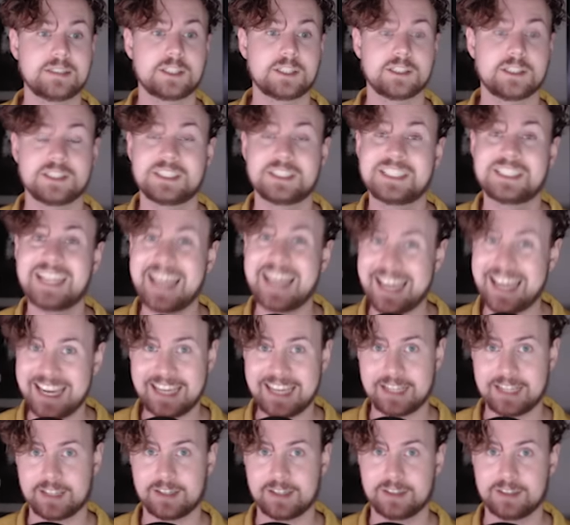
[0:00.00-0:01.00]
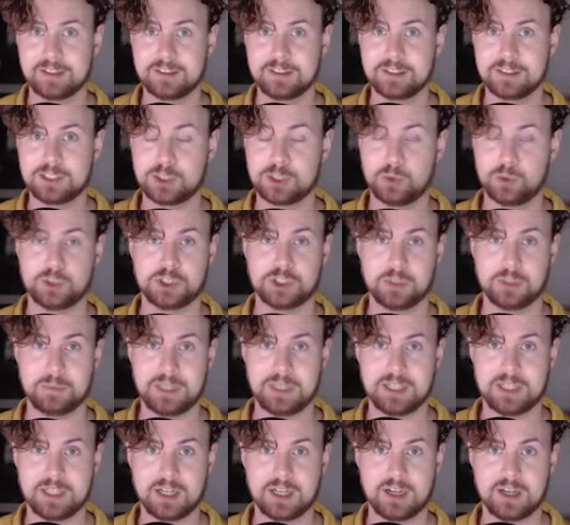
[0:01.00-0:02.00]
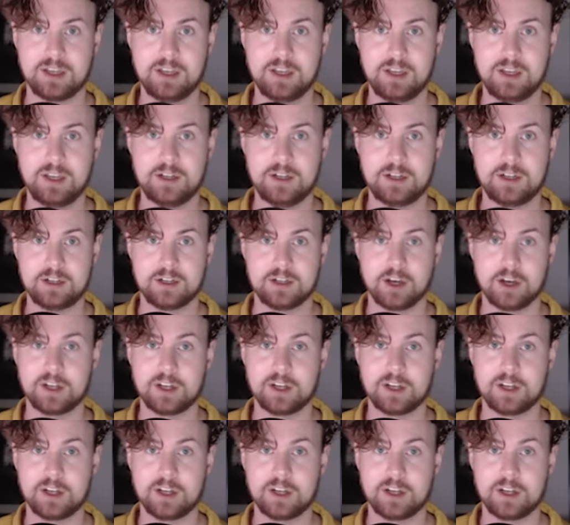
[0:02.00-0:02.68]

contain social media, not